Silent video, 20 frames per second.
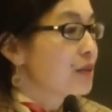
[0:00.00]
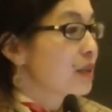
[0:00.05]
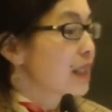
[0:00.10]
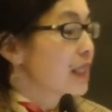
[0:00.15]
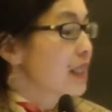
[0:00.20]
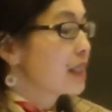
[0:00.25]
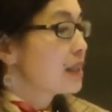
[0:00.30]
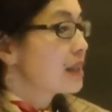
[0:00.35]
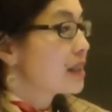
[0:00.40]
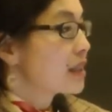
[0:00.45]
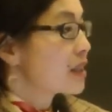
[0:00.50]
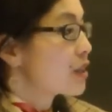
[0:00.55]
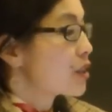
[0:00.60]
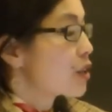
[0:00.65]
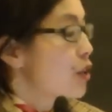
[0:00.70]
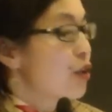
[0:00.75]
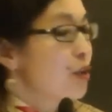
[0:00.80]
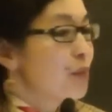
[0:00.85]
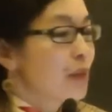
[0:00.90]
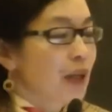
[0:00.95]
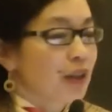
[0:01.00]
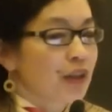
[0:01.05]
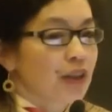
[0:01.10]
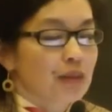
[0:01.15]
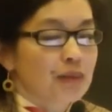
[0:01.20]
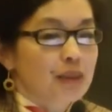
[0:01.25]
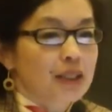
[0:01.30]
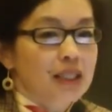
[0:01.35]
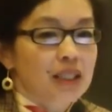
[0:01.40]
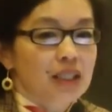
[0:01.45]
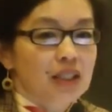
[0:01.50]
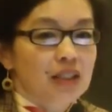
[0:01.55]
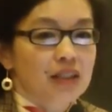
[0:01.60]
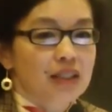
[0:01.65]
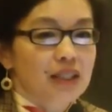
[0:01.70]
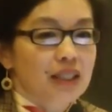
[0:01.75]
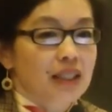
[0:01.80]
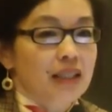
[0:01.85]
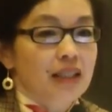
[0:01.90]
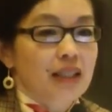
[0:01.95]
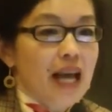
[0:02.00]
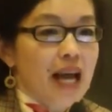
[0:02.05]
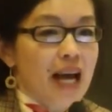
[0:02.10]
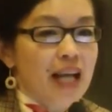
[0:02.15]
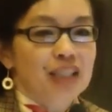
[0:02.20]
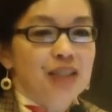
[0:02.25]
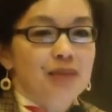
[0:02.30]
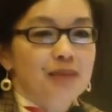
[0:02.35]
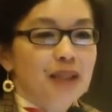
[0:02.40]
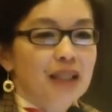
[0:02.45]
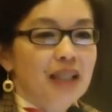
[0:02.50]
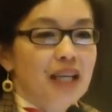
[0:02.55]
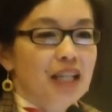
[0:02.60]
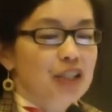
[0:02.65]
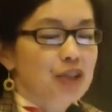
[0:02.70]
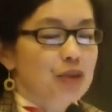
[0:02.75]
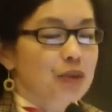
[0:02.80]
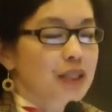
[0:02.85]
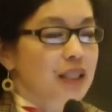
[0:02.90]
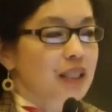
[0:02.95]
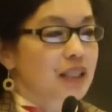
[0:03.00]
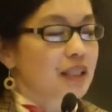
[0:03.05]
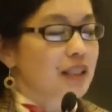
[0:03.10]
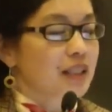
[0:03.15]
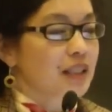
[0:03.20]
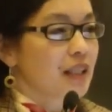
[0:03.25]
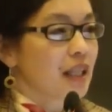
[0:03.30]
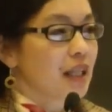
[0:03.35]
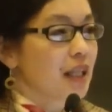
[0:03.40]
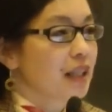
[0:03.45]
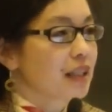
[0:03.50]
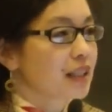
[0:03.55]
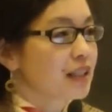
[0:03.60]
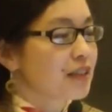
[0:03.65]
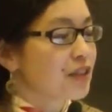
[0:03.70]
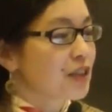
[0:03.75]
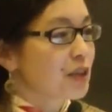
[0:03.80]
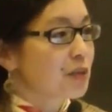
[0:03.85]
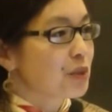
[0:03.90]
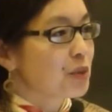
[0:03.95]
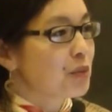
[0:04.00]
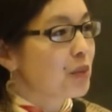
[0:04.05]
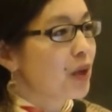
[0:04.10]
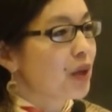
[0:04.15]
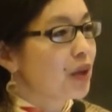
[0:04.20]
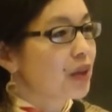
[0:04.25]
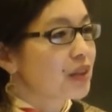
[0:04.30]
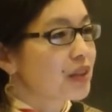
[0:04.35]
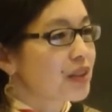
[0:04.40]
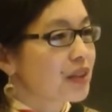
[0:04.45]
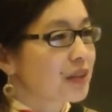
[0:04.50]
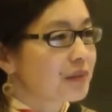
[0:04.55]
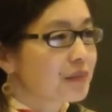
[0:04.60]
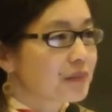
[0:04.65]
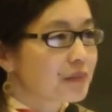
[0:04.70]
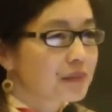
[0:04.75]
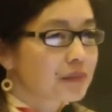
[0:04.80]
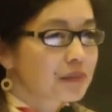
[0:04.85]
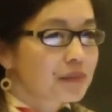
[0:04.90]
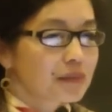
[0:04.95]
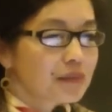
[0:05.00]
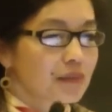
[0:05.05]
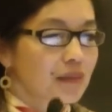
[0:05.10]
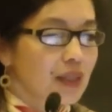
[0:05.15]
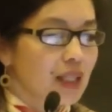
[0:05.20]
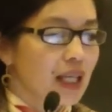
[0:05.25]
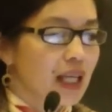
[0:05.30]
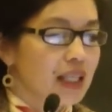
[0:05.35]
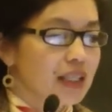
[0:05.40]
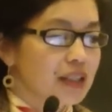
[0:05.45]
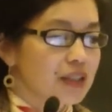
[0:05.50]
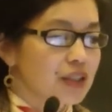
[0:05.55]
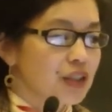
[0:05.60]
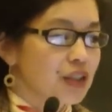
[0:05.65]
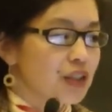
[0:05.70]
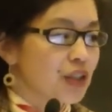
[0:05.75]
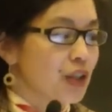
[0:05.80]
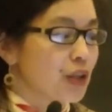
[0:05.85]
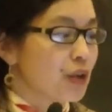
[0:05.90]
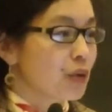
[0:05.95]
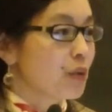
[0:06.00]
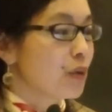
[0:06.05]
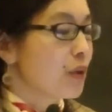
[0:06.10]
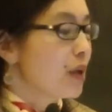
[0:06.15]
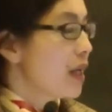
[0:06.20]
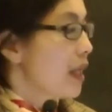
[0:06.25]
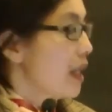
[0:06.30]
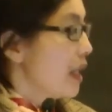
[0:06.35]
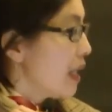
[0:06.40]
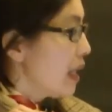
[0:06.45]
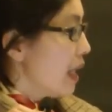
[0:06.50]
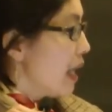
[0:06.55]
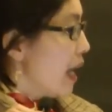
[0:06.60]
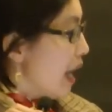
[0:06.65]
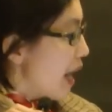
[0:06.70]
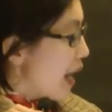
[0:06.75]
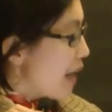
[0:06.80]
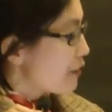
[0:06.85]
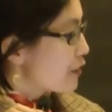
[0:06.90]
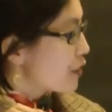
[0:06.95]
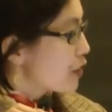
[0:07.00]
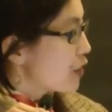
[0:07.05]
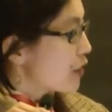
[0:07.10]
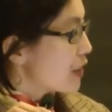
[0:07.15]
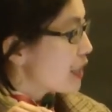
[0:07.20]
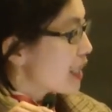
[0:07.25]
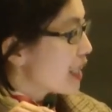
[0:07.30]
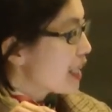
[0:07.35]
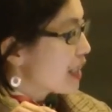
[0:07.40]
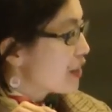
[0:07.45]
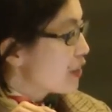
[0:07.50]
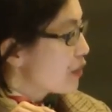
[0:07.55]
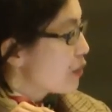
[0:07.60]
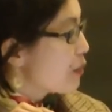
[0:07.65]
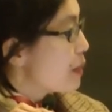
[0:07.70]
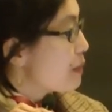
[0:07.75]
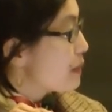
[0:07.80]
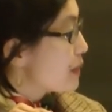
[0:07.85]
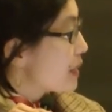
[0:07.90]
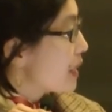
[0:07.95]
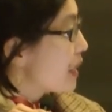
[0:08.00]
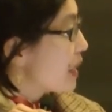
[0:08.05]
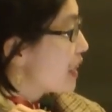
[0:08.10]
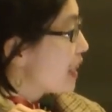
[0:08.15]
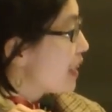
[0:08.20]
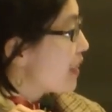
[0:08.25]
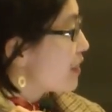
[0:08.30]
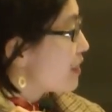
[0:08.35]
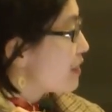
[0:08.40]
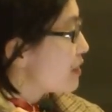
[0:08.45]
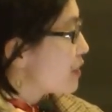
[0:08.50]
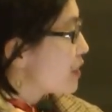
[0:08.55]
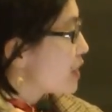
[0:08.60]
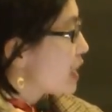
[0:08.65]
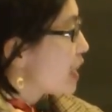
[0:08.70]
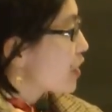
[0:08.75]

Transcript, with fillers: really didn't know about them until they asked me last week to give some remarks. And so after looking at the website, I was